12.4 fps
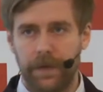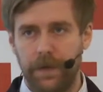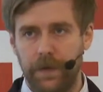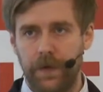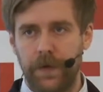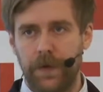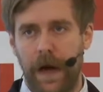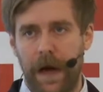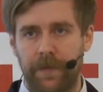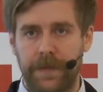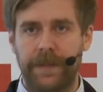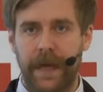you
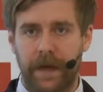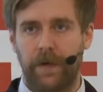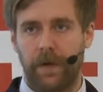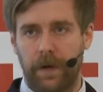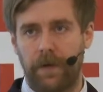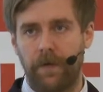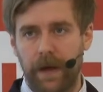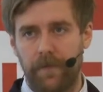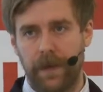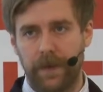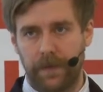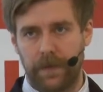have a sectoral
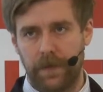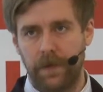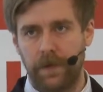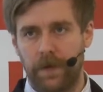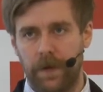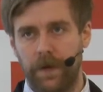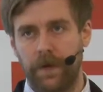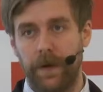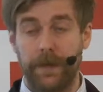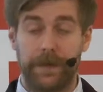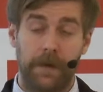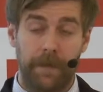agreement you could,
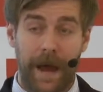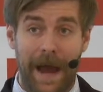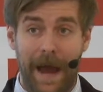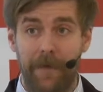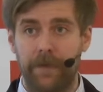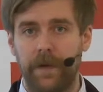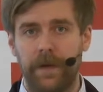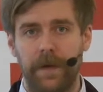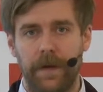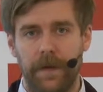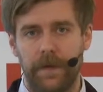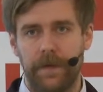and some have,
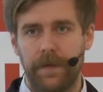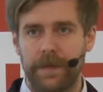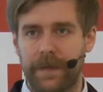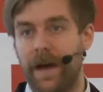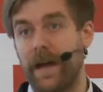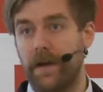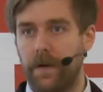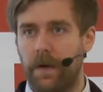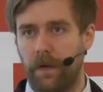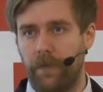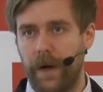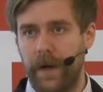signed
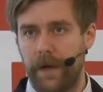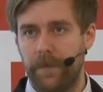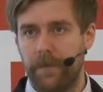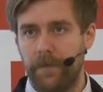already.